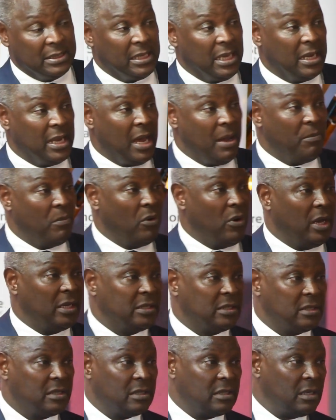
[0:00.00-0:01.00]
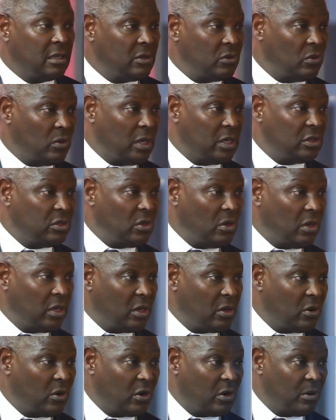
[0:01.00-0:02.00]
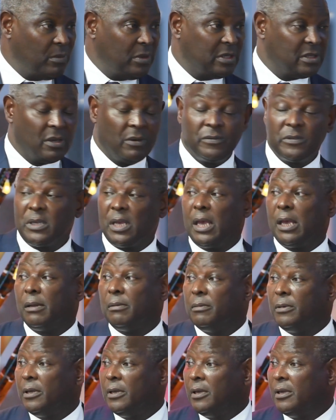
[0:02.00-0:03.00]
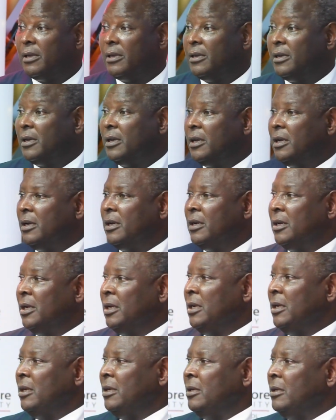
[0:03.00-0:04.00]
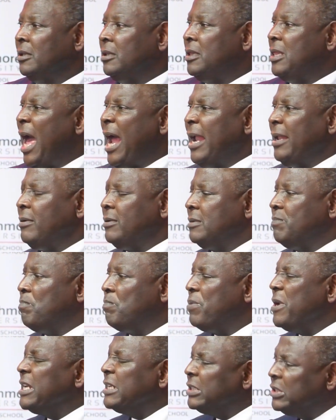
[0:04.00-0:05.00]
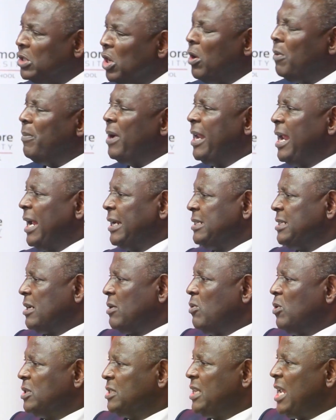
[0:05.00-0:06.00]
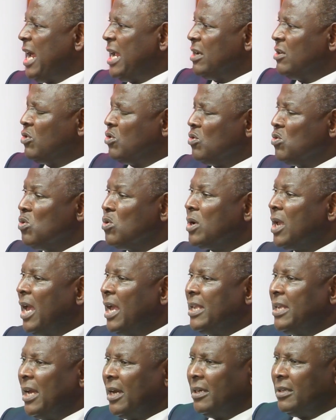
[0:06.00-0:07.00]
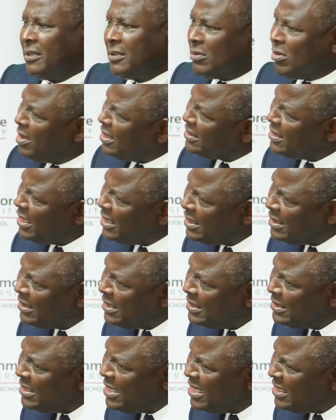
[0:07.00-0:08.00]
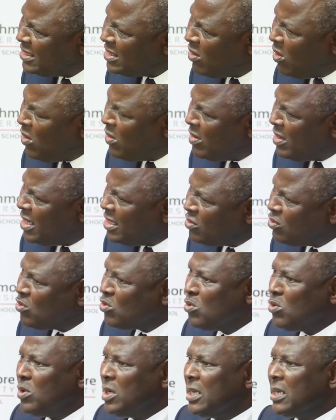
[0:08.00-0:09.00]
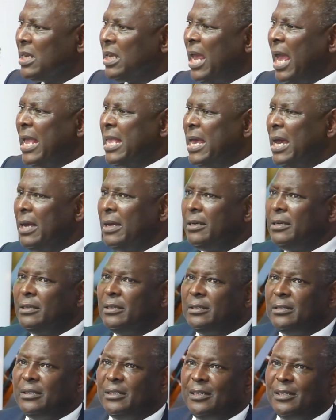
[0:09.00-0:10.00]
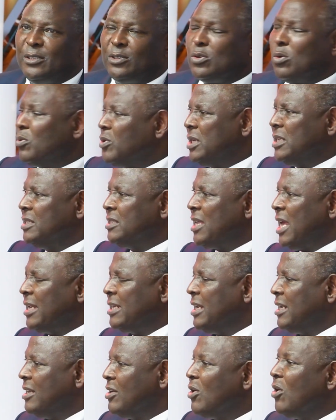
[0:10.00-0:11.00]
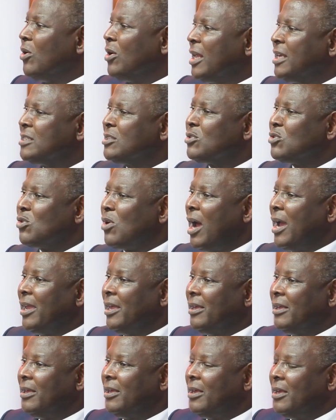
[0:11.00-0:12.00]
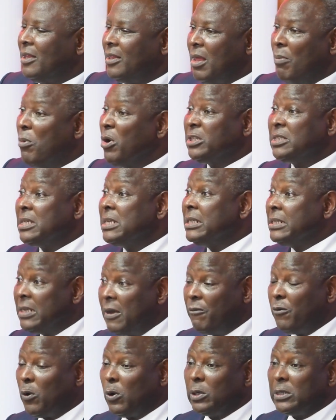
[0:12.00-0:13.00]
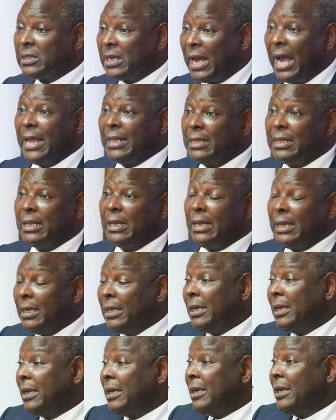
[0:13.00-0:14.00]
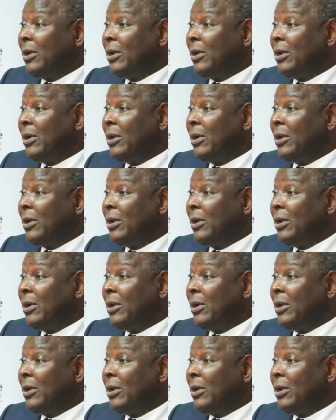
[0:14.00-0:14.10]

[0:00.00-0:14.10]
enable us to enjoy economies of scale. That predominantly was done through Kenya. So we said, is this only true in Kenya? So we tried it, no, let's try. The most difficult country